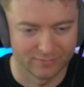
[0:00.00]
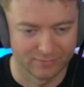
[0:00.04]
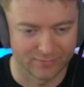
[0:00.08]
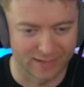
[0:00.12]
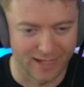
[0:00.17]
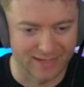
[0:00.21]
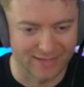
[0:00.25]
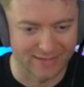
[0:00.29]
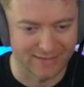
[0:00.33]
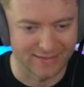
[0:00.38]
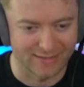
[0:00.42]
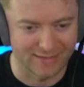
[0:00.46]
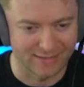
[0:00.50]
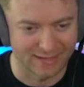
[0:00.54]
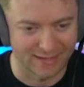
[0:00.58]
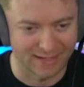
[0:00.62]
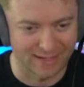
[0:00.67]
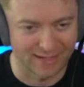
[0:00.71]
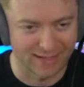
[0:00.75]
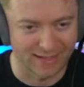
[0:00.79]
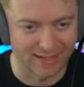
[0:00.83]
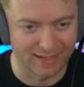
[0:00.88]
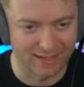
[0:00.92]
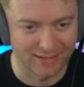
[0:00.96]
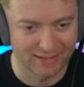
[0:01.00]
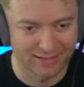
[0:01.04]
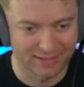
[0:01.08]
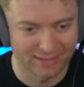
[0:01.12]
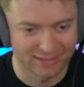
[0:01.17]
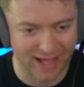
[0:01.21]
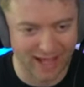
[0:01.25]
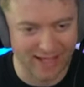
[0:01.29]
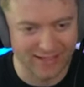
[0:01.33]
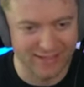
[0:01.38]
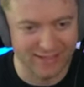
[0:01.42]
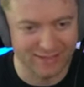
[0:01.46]
Nice, uh,
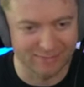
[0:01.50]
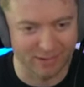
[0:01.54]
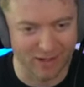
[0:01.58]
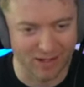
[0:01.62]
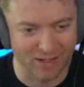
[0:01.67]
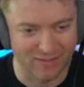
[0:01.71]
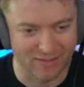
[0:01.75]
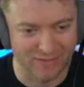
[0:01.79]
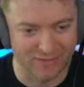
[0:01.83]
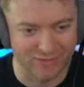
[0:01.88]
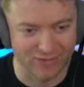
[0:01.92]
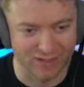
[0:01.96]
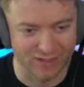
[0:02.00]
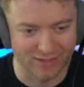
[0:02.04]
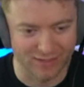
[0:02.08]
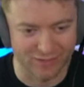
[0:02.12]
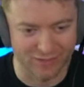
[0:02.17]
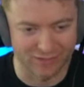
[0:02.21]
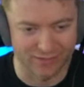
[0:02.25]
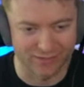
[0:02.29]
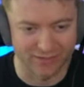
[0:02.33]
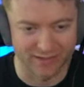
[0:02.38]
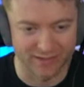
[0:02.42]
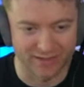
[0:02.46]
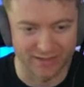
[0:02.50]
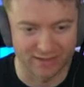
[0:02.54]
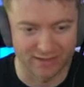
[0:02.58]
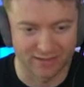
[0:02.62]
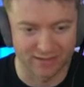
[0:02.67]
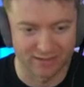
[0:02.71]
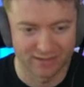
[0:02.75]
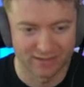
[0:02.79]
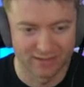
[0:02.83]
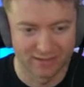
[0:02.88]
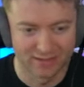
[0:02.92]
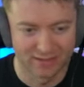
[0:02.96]
nice pawn structure
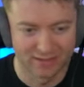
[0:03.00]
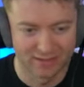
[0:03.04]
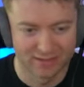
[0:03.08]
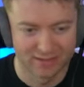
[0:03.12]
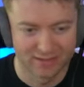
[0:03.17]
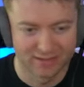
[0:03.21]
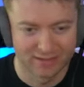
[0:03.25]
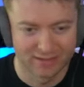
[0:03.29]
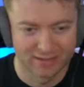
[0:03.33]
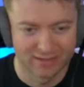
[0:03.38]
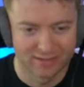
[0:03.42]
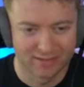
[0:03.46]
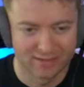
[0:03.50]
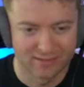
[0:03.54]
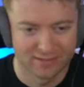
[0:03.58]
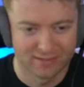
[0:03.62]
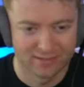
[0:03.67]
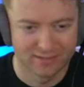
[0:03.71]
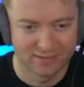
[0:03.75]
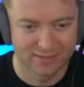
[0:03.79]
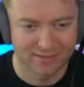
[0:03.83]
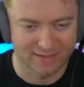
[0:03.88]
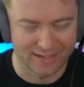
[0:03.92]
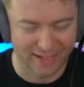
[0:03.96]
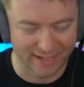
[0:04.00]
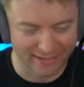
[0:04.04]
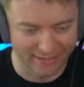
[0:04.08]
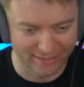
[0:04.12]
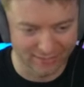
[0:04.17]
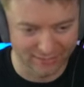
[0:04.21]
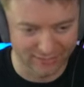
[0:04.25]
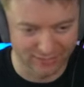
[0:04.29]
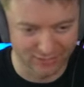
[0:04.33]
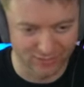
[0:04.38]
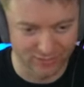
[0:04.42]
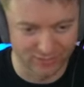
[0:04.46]
there. Let's gain a
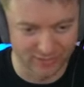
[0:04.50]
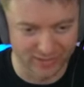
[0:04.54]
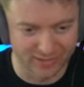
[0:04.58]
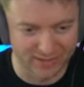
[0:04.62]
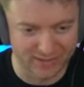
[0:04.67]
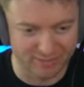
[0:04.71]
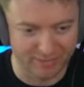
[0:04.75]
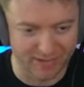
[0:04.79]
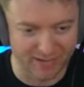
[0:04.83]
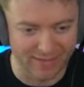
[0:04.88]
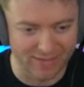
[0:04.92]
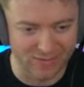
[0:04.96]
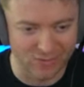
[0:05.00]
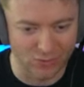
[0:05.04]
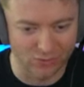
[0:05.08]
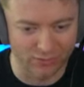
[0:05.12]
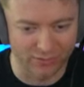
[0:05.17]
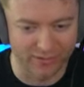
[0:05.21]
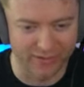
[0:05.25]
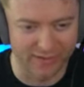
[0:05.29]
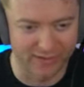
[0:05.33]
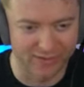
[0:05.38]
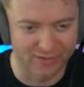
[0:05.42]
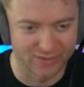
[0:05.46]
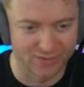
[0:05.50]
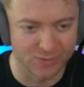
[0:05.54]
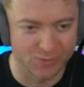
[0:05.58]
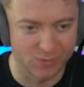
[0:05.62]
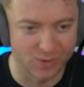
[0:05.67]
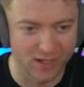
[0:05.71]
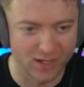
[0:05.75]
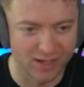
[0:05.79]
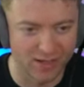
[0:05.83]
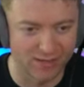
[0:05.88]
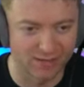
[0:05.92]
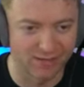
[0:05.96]
little bit of space over here as
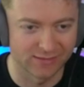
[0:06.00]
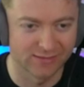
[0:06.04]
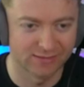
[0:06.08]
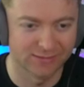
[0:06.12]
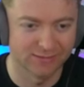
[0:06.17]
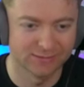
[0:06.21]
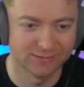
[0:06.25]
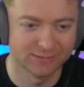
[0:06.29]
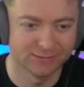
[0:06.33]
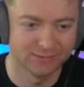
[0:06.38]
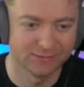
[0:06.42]
well.